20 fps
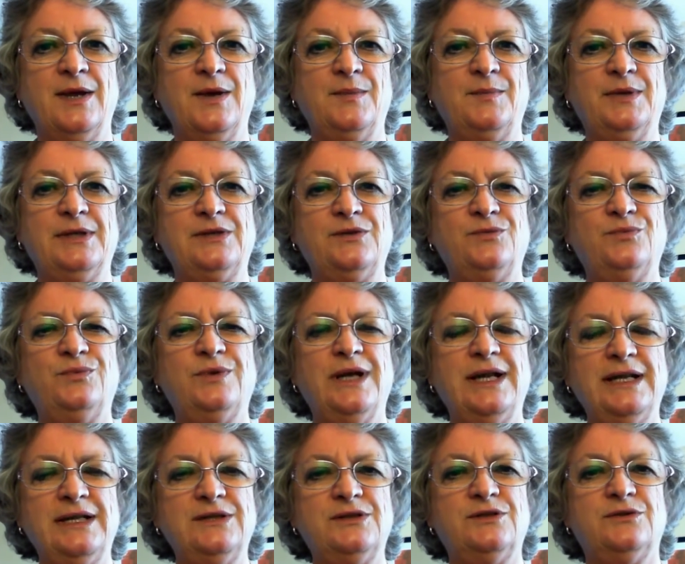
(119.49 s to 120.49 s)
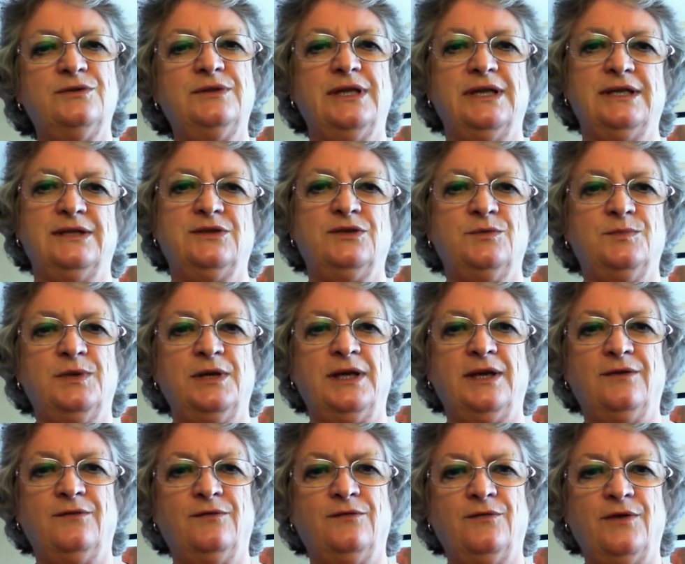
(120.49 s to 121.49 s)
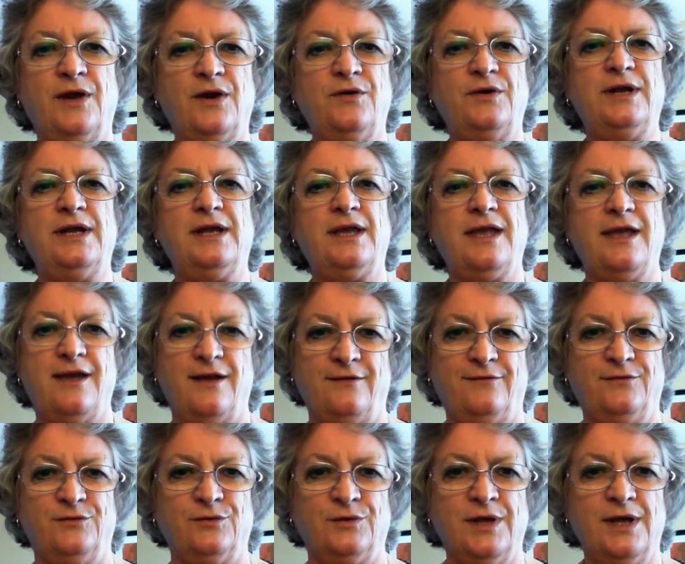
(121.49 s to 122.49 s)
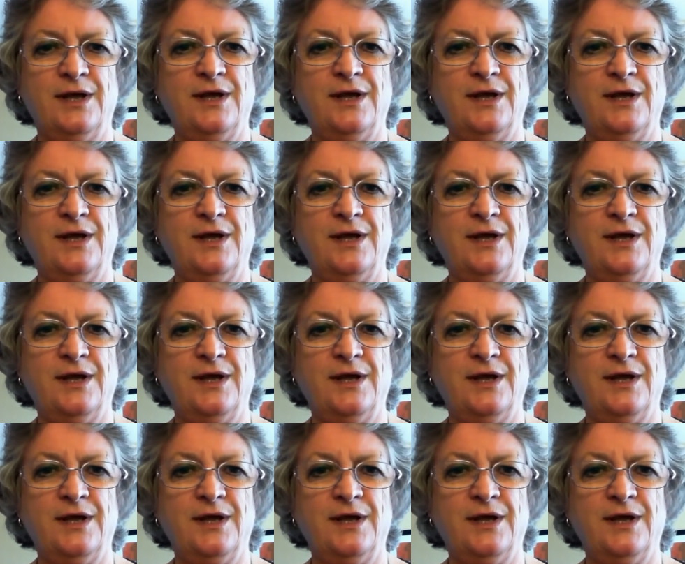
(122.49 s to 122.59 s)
But you really do need to be very careful